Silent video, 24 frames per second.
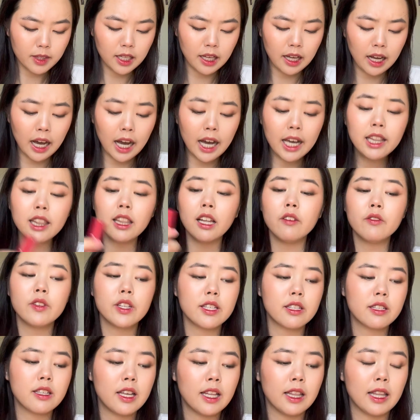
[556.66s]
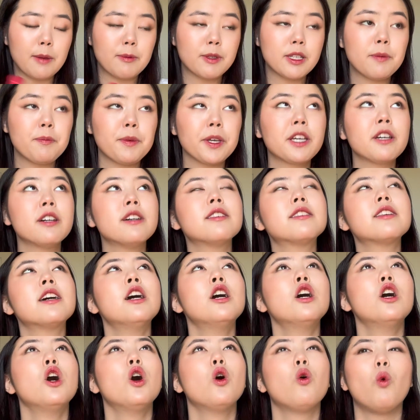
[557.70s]
I love this lip tint because
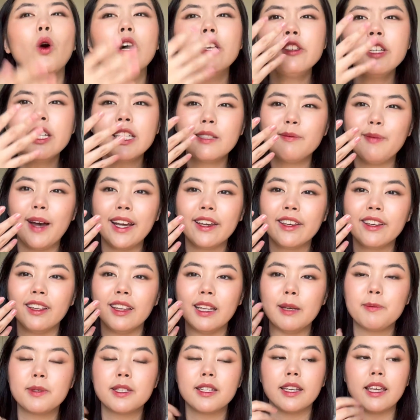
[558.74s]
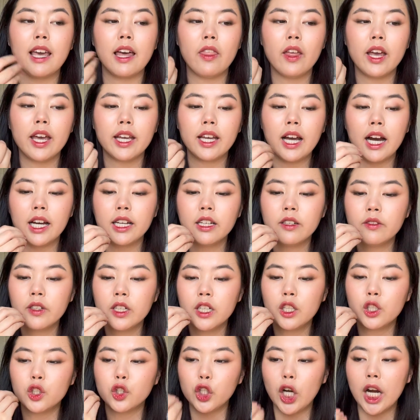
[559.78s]
once you smack your lips together, it kind of
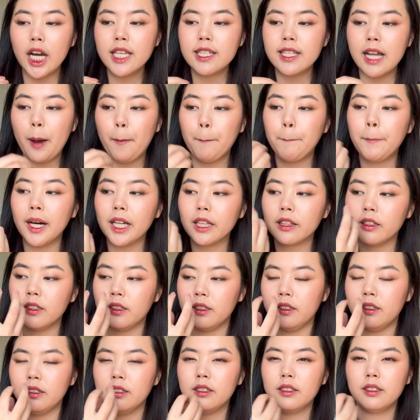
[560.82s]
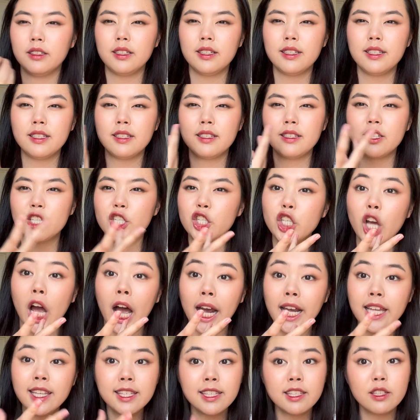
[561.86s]
dries down, but the
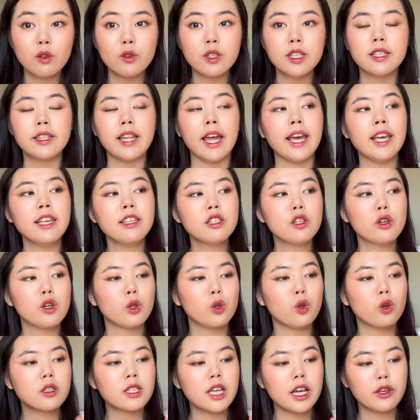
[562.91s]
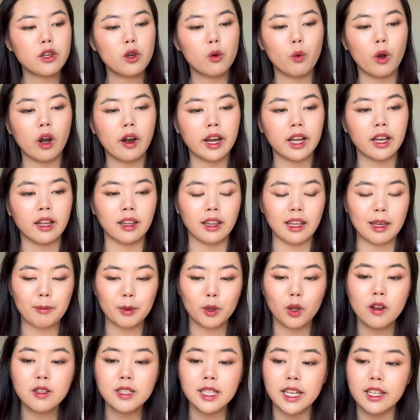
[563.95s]
shine still stays, so it looks like you're wearing a lip
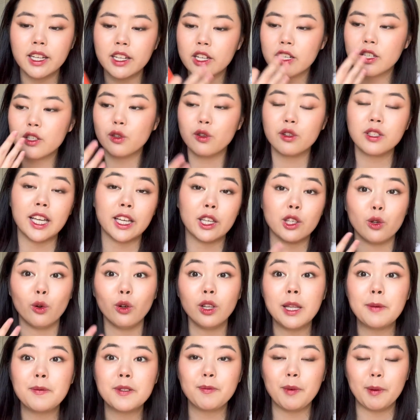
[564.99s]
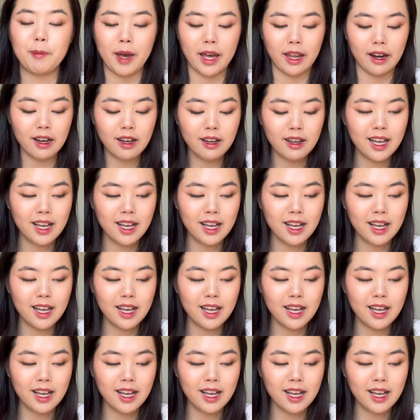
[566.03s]
gloss and it just looks like your lips were better.